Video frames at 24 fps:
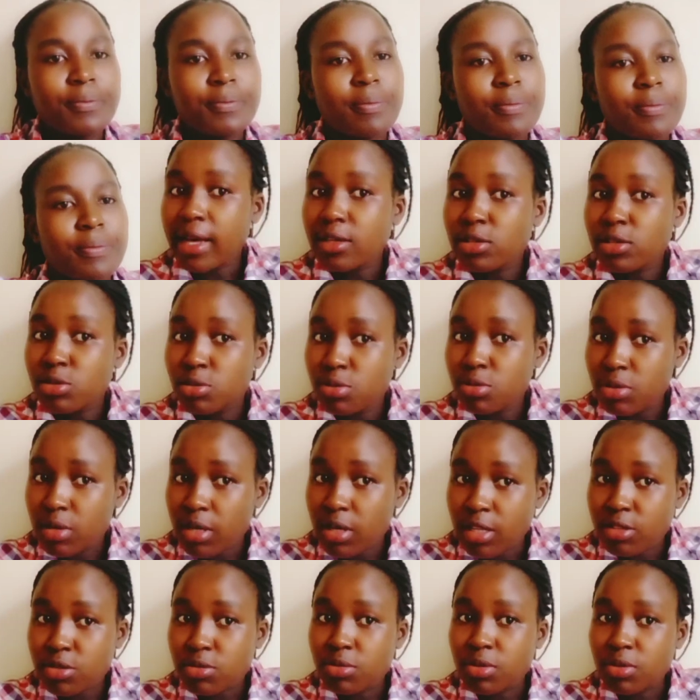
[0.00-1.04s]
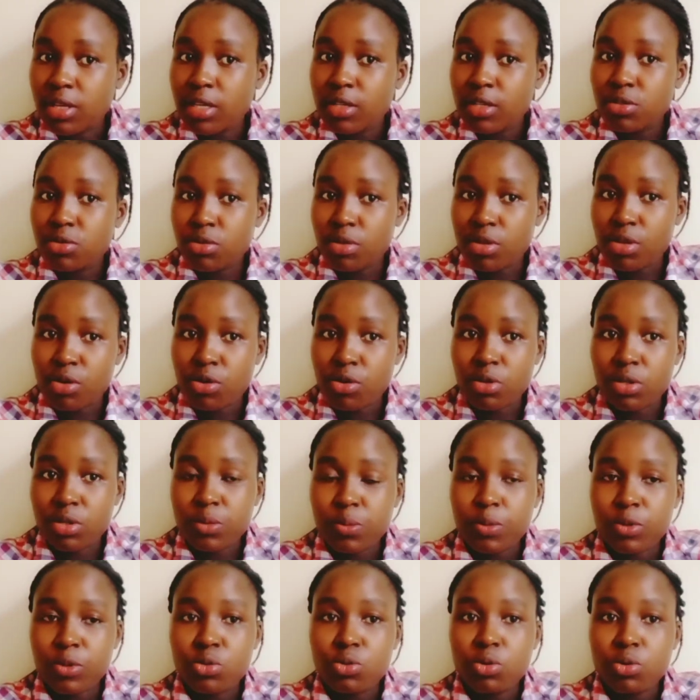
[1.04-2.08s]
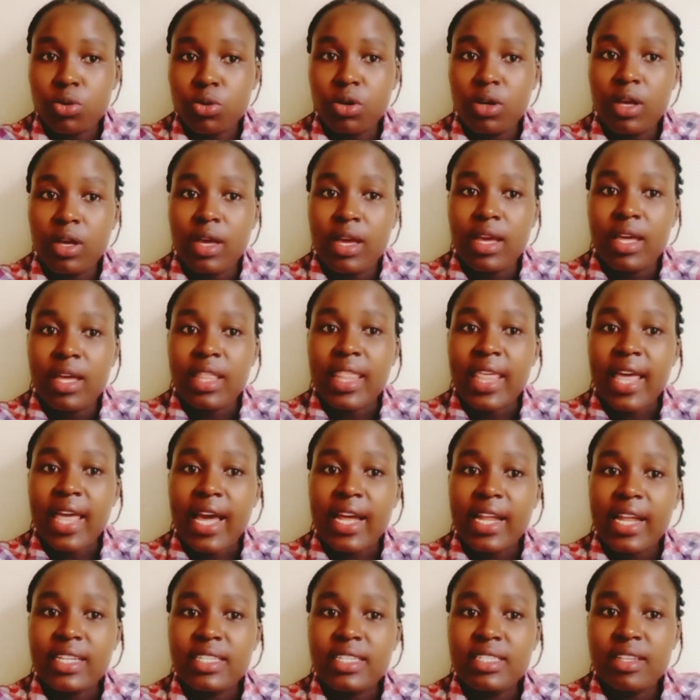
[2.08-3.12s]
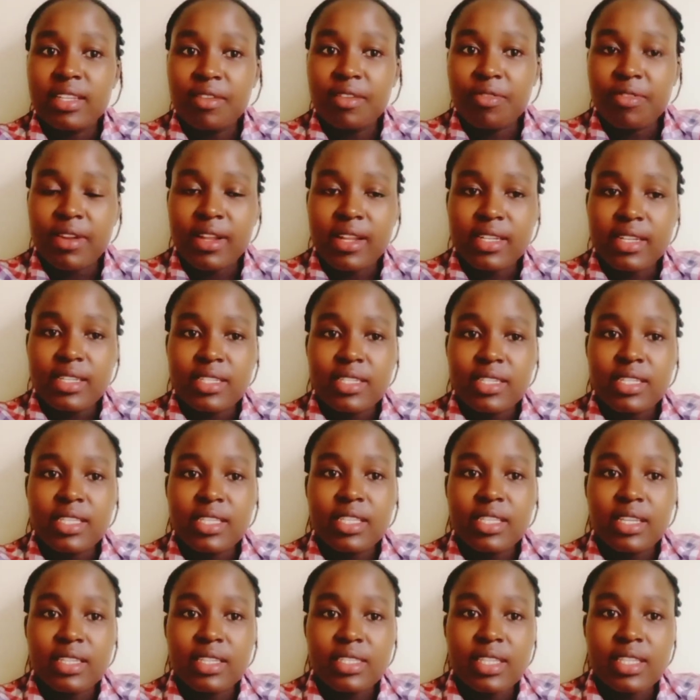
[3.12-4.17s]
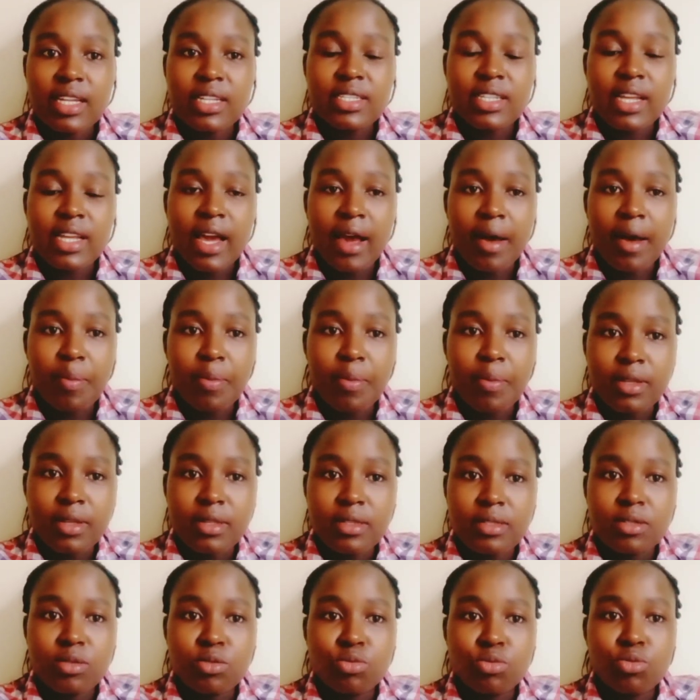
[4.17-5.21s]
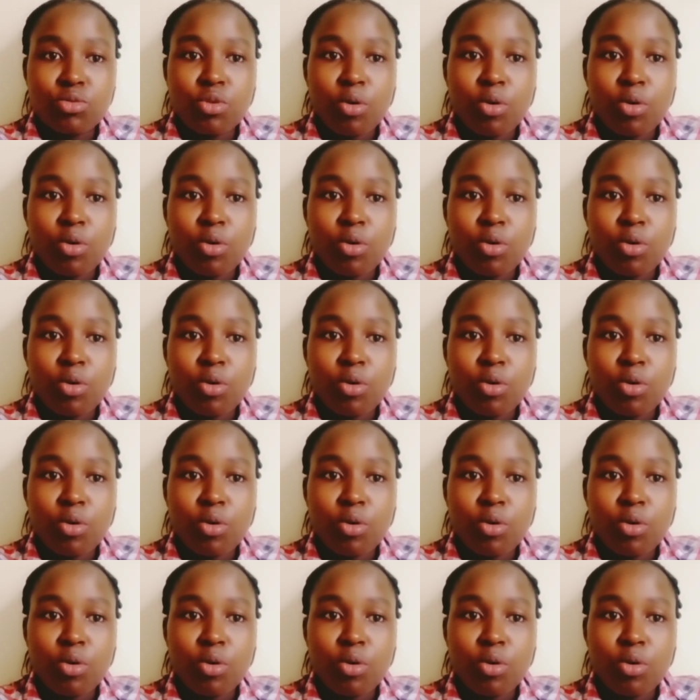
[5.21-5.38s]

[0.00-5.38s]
As soon as you get to the hospital, there are different things that happens to your